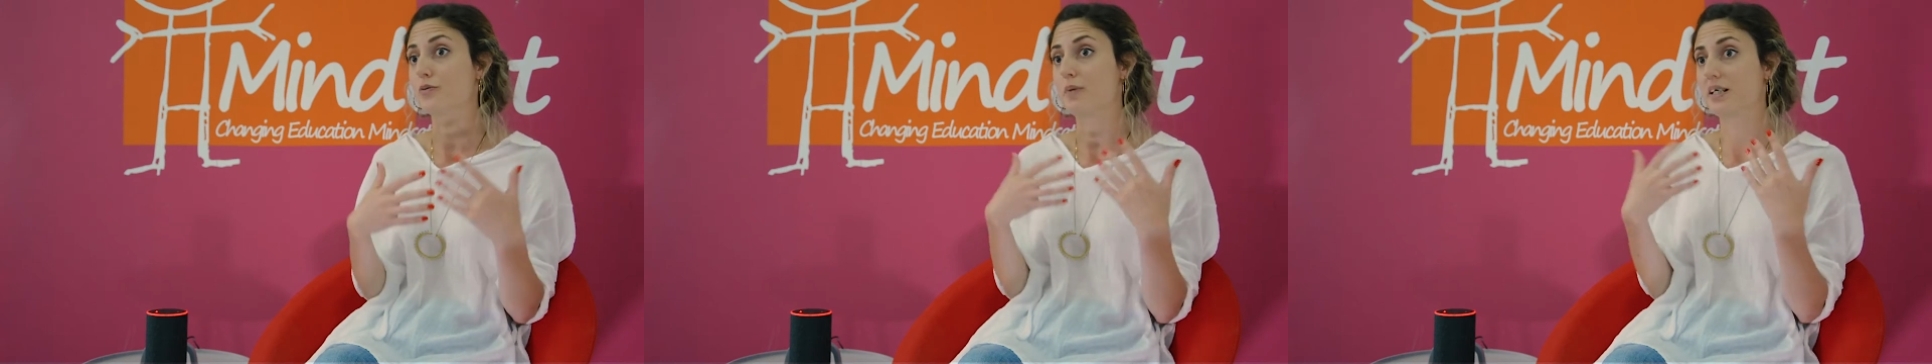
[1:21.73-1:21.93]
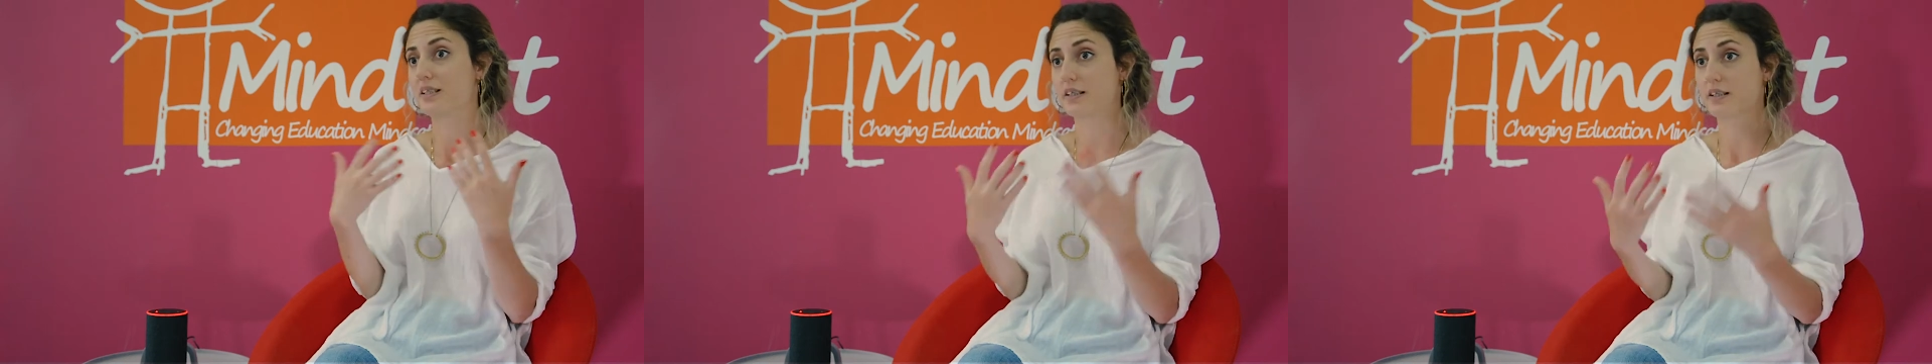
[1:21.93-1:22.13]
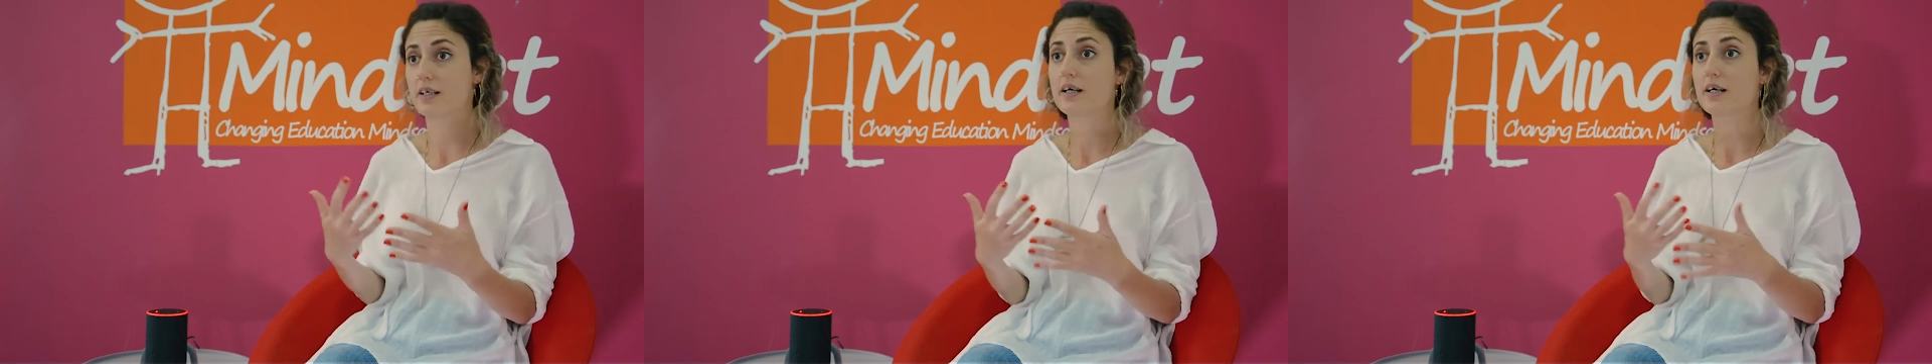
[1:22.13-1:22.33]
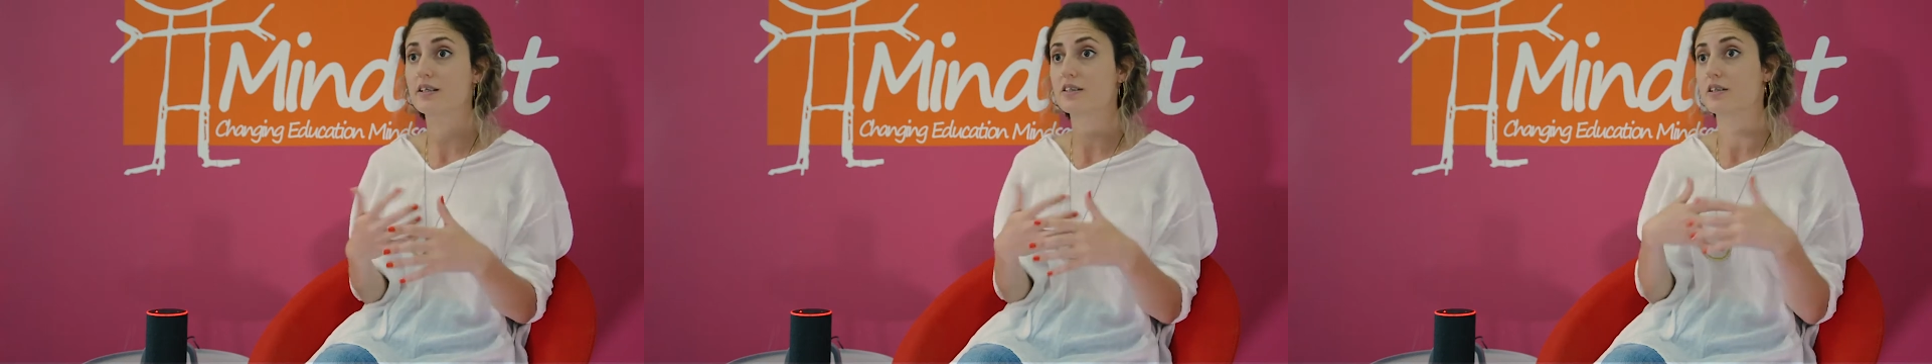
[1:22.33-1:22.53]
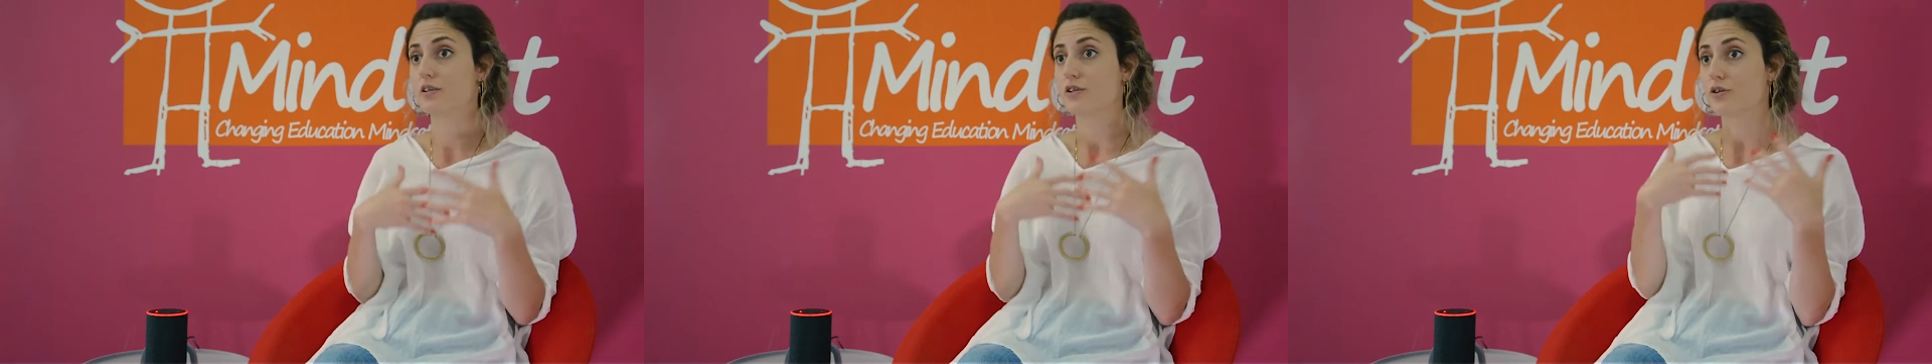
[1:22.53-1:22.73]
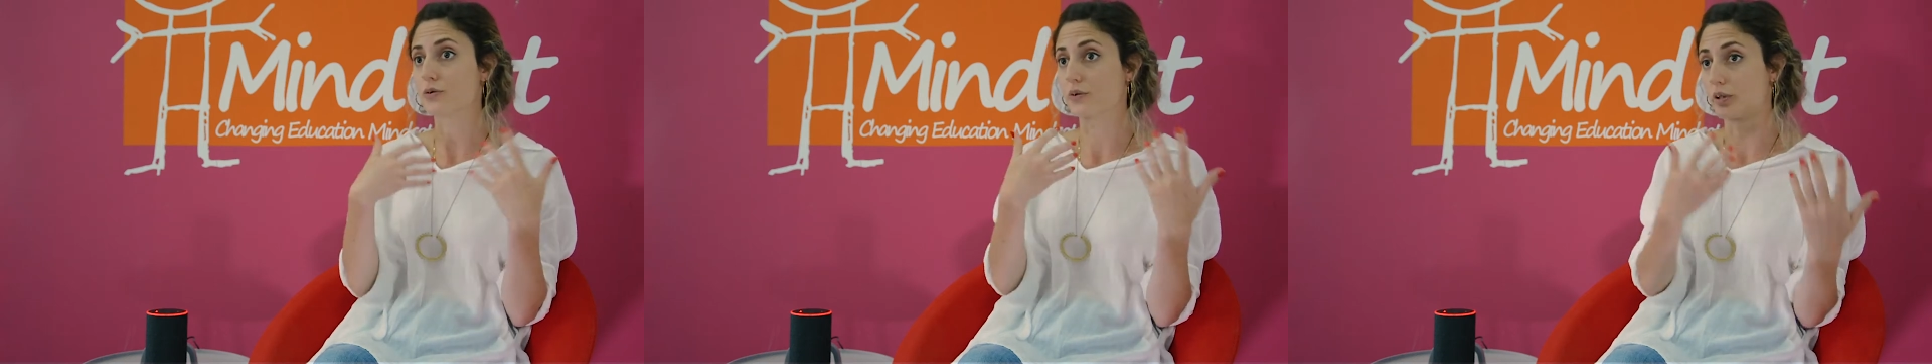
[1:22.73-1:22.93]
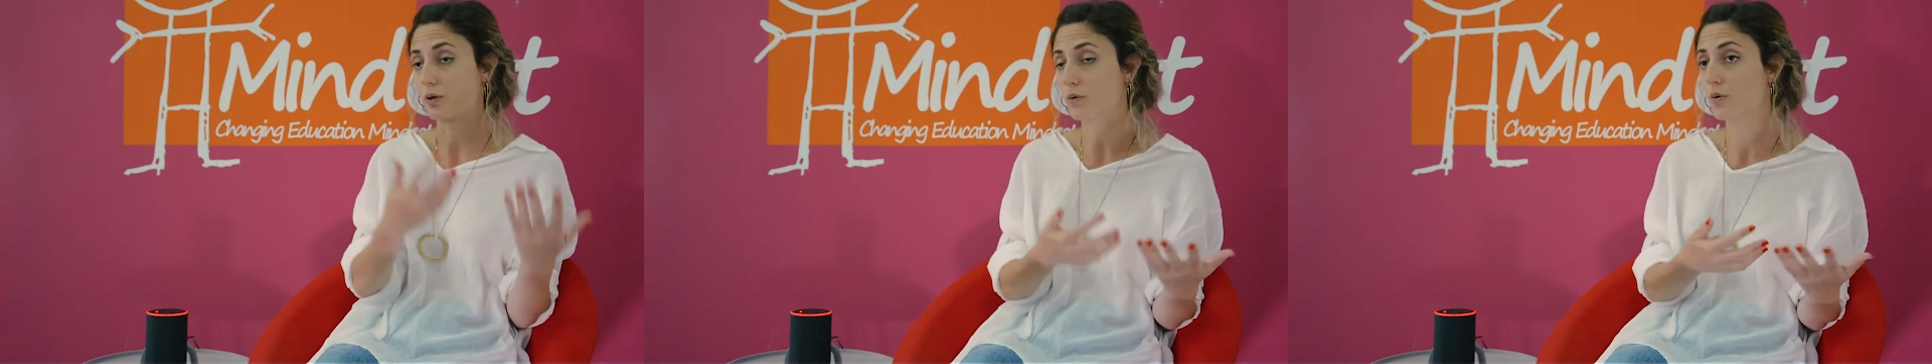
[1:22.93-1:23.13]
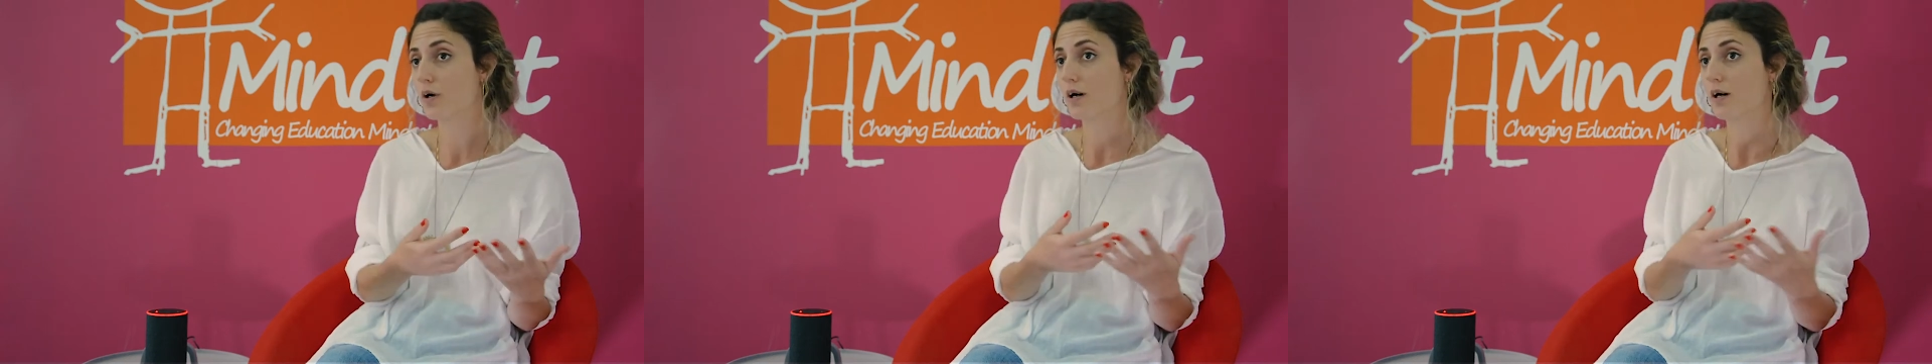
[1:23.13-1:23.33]
Mindset X and to
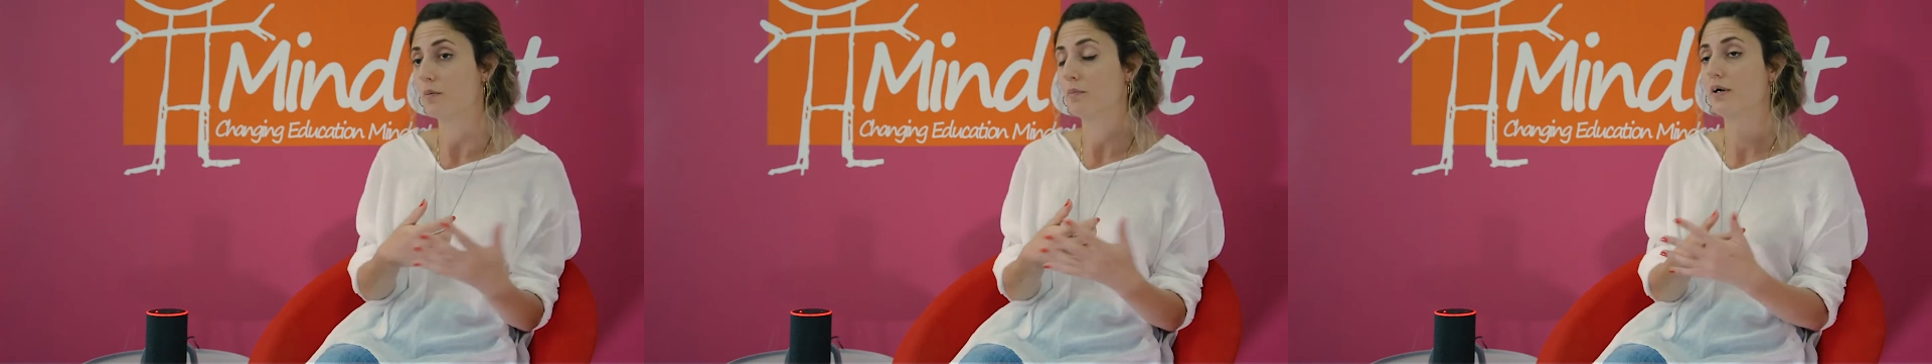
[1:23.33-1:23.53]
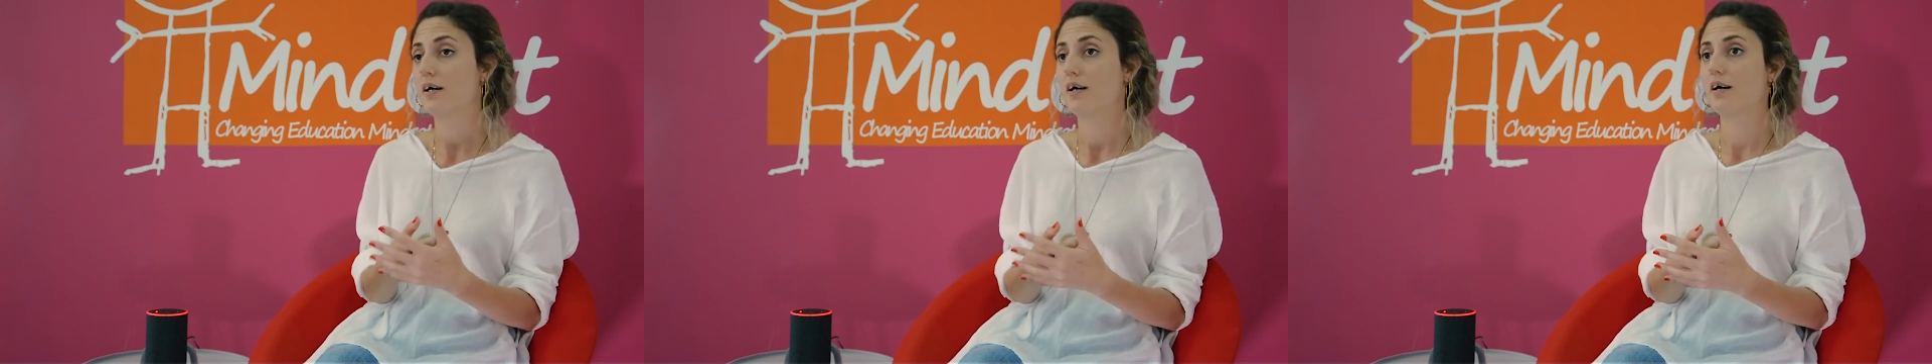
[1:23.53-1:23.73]
Yerucham,